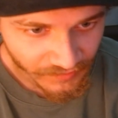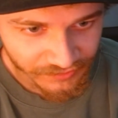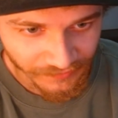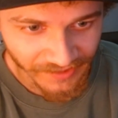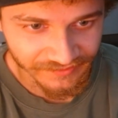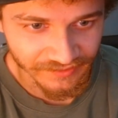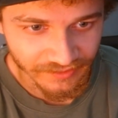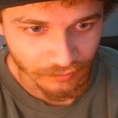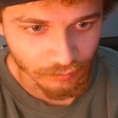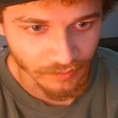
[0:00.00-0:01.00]
So that's
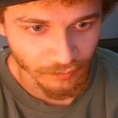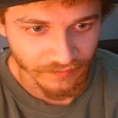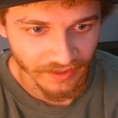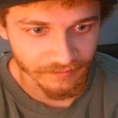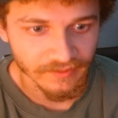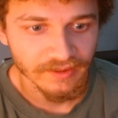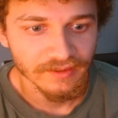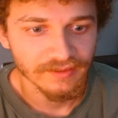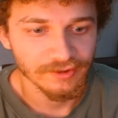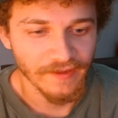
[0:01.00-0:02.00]

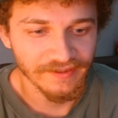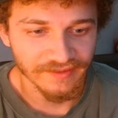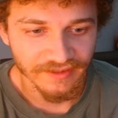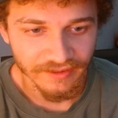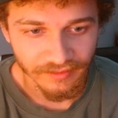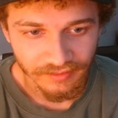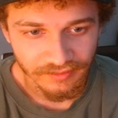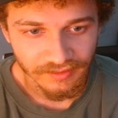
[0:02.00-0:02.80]
the deal.